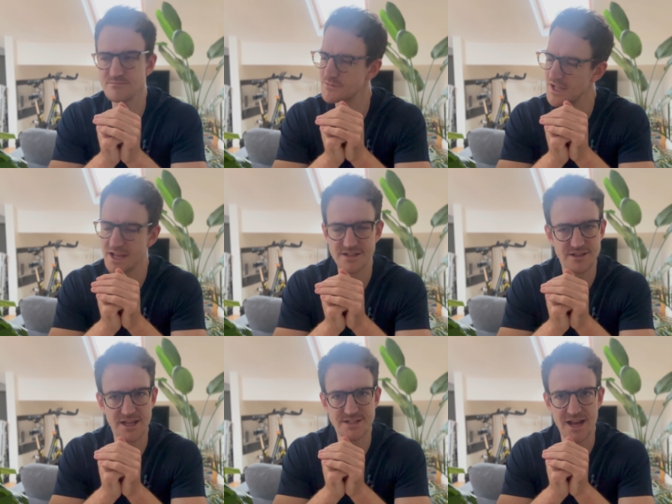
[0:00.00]

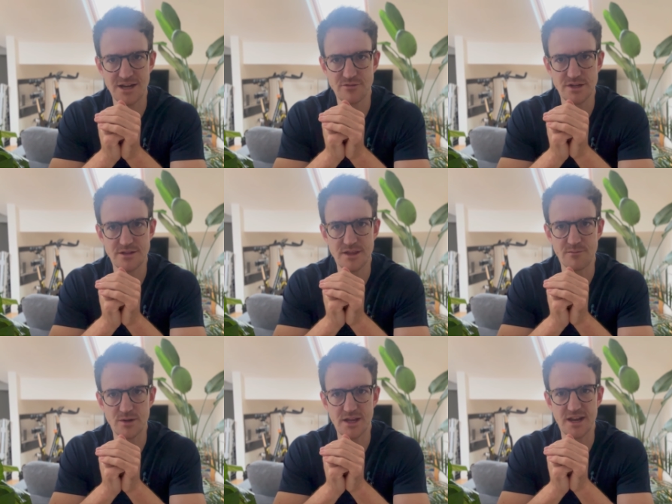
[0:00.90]
gets angry, then
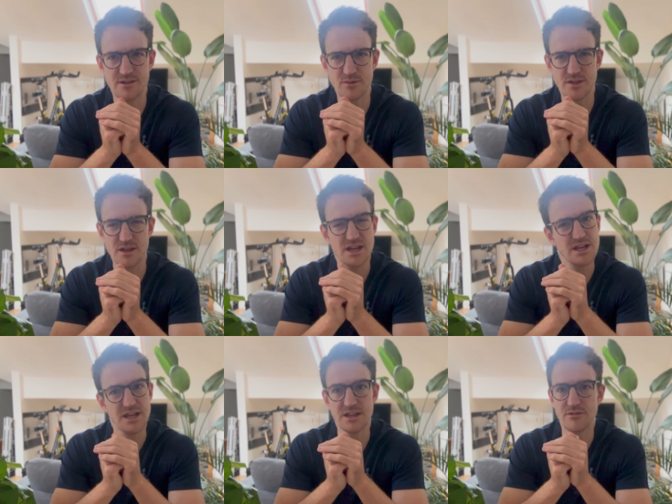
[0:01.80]
we can end up with
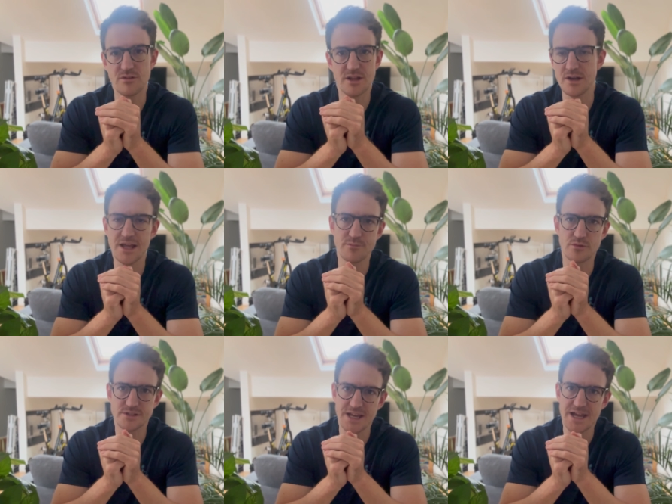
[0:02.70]
either a
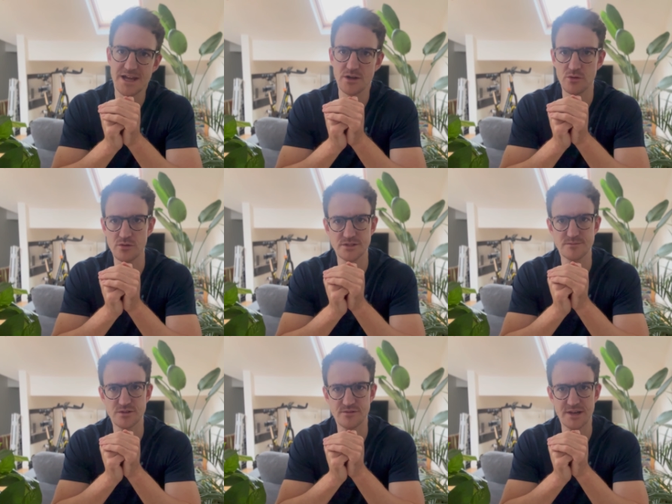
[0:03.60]
labral tear or some
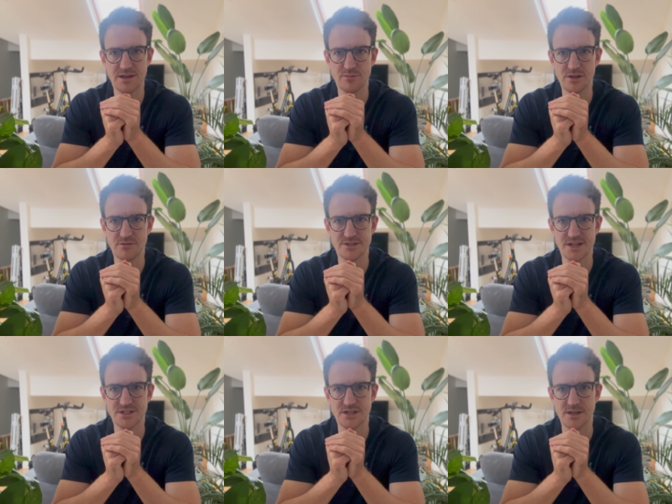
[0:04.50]
sort of labral
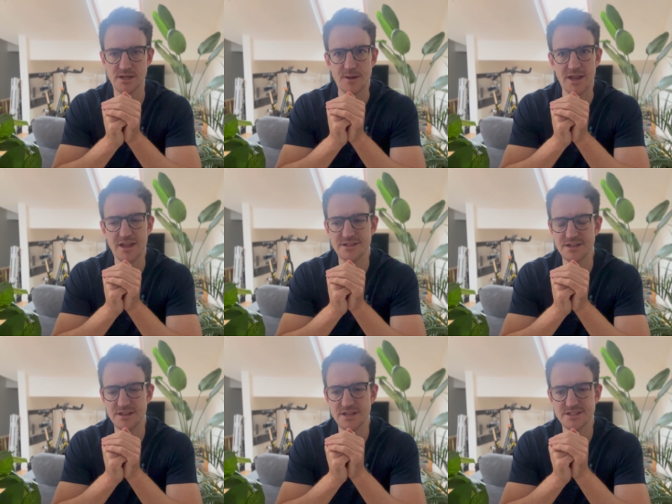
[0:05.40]
irritation. And this
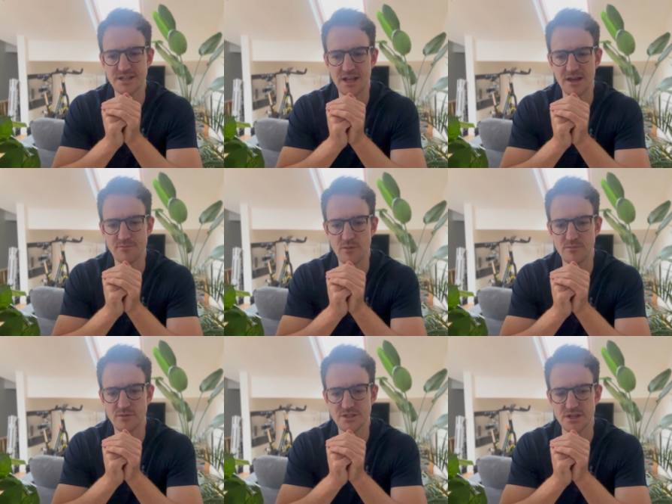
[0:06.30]
is the kind of problem
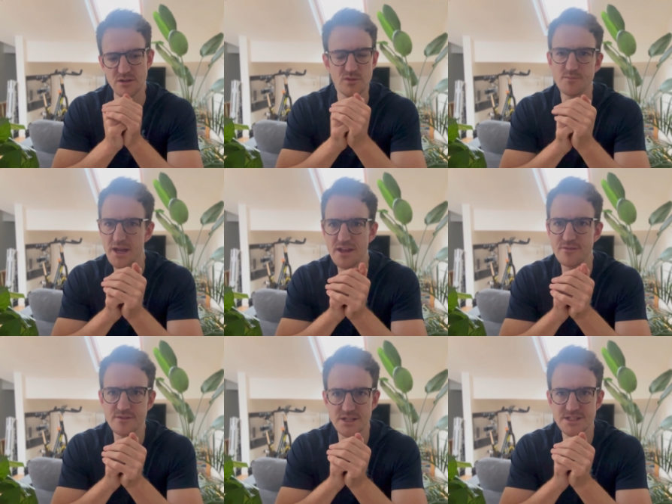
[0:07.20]
which would
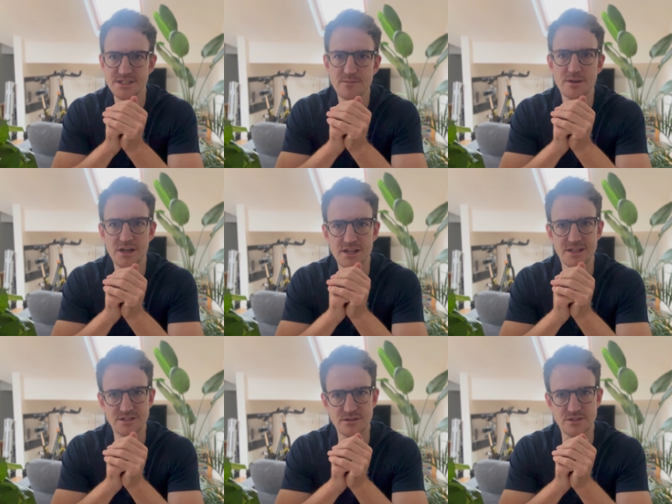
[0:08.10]
behave similarly
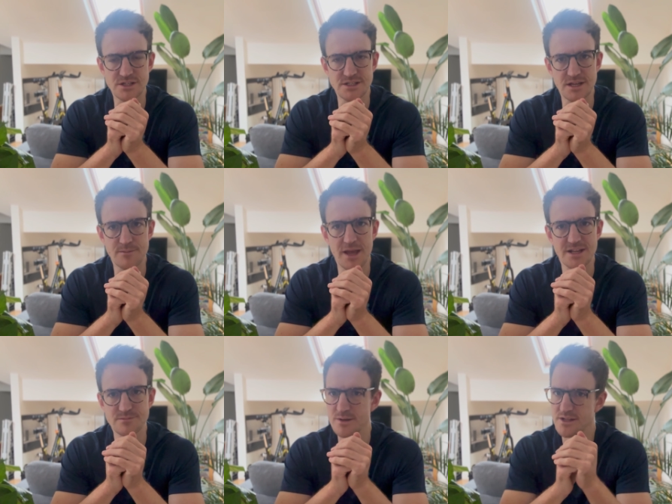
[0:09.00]
to
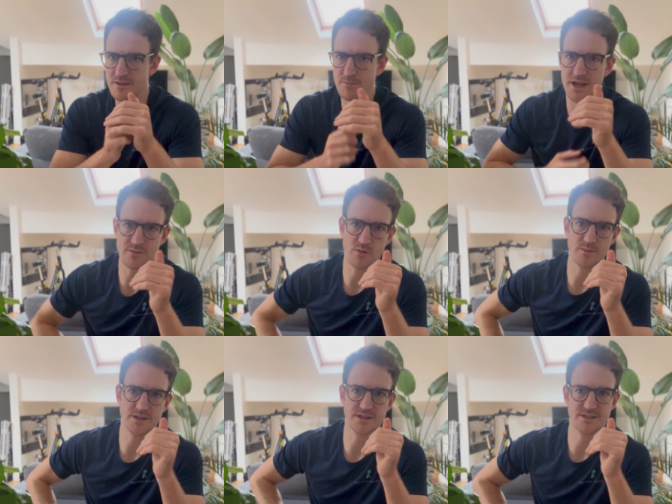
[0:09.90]
GTPS, but the pain will
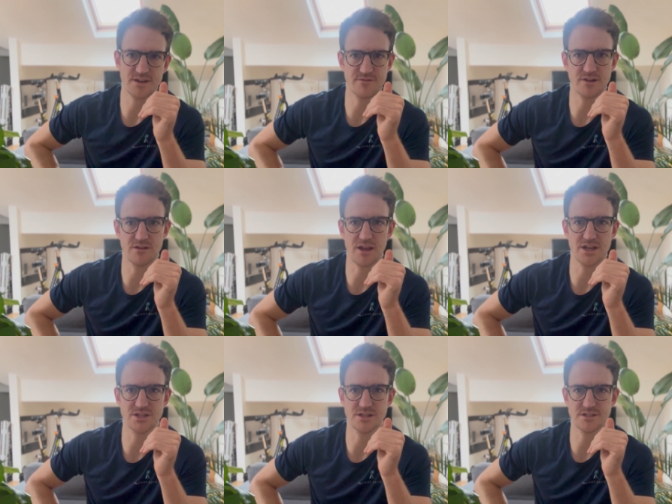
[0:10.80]
be in a different
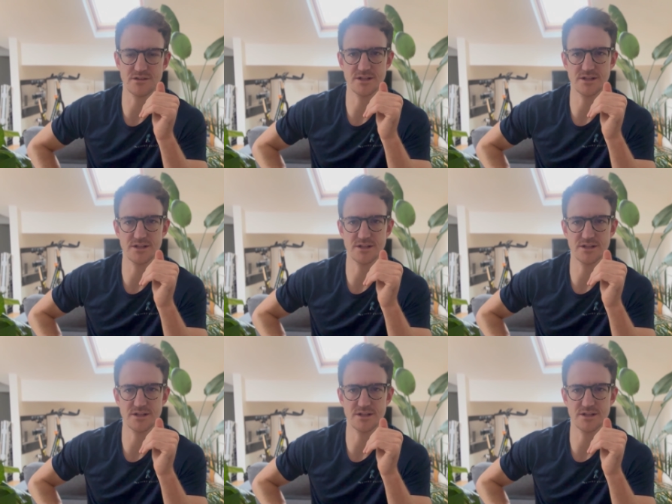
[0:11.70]
location. So